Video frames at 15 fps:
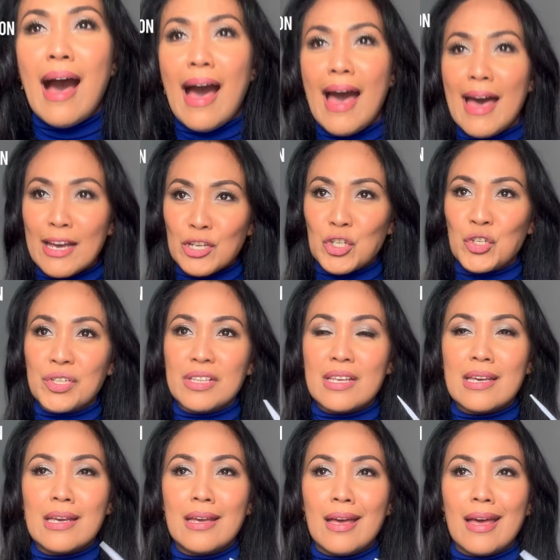
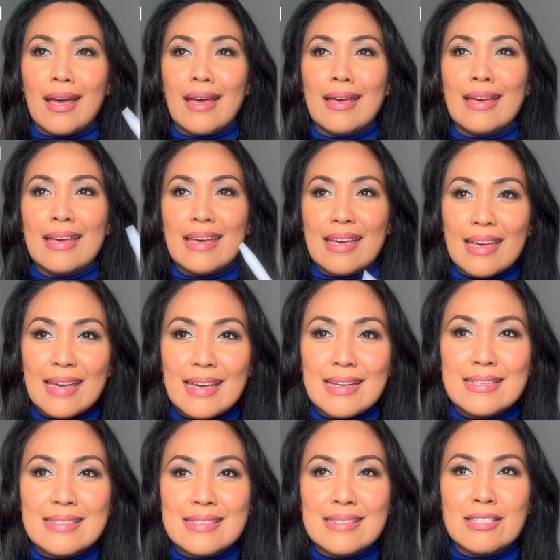actually,
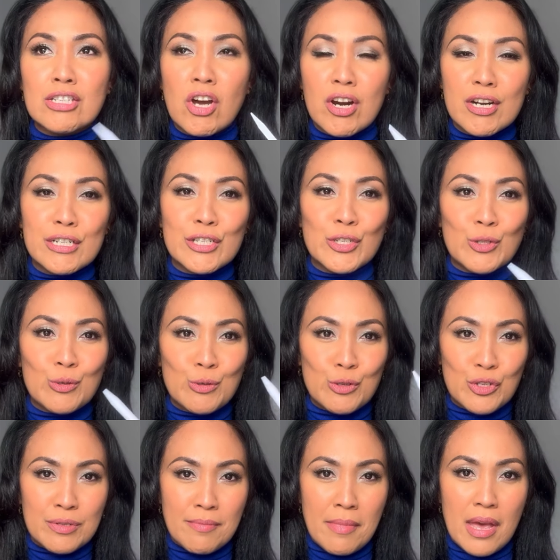it starts to
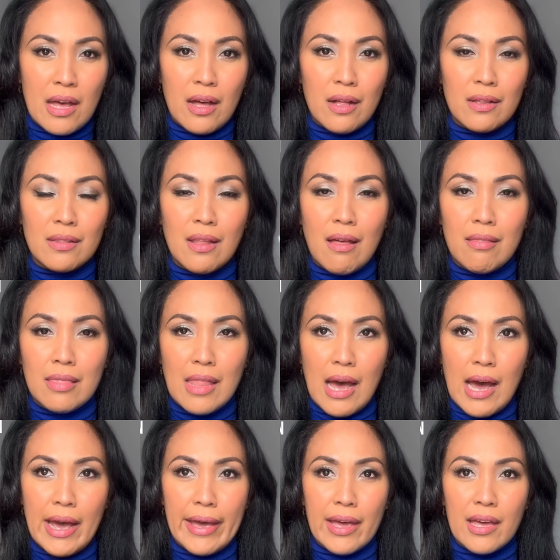smell
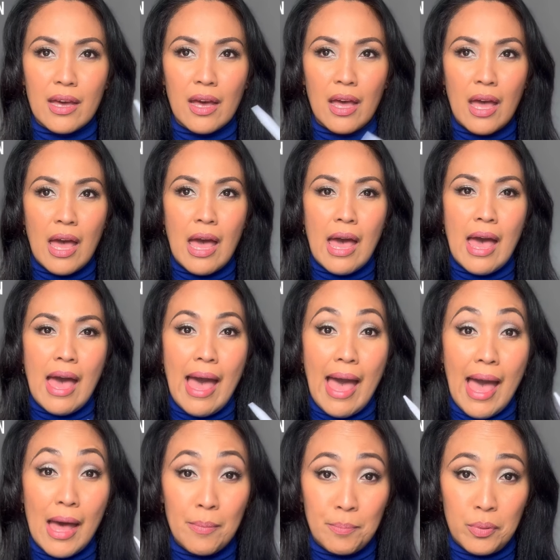like
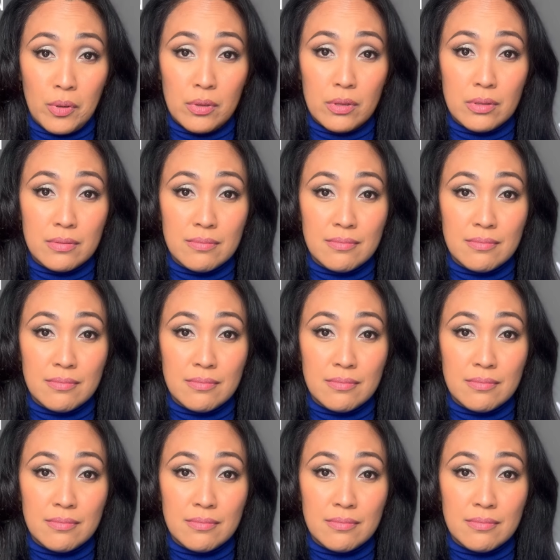apple.